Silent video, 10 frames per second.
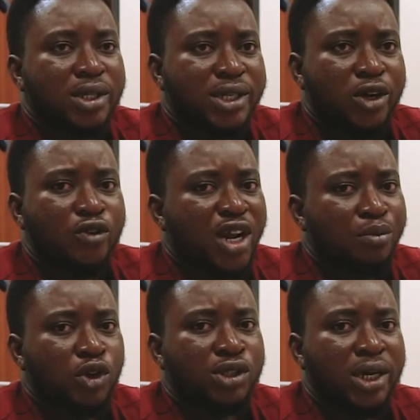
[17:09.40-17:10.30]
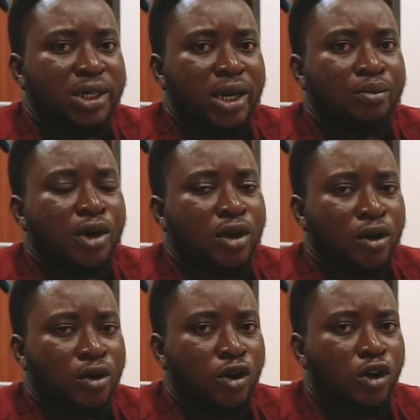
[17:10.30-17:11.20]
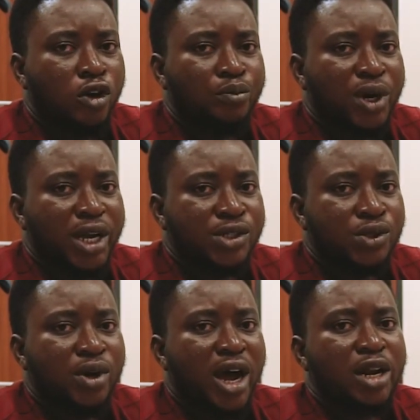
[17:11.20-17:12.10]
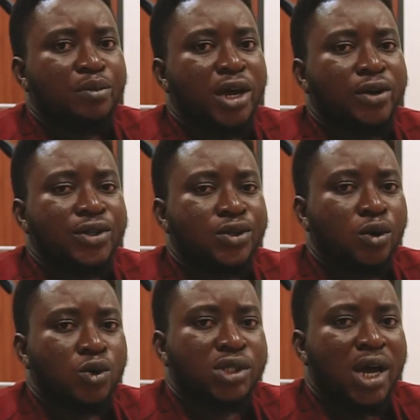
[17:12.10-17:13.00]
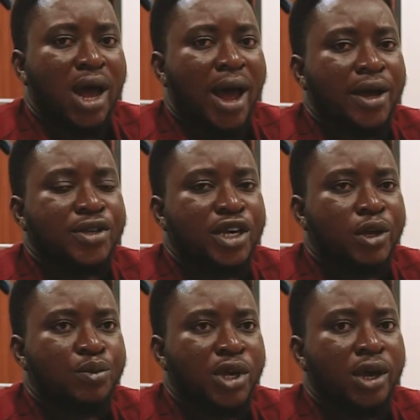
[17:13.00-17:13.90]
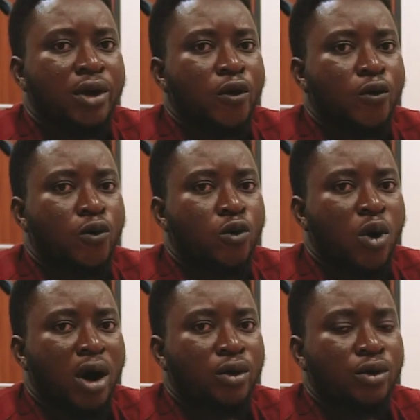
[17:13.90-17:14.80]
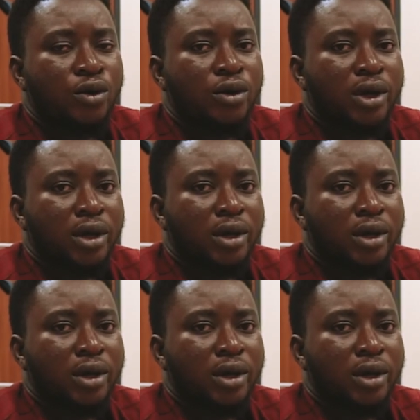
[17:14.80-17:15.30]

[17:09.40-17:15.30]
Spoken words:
Thank you very much, and then God bless you. I remember Chris Osa Ayemie Uwango.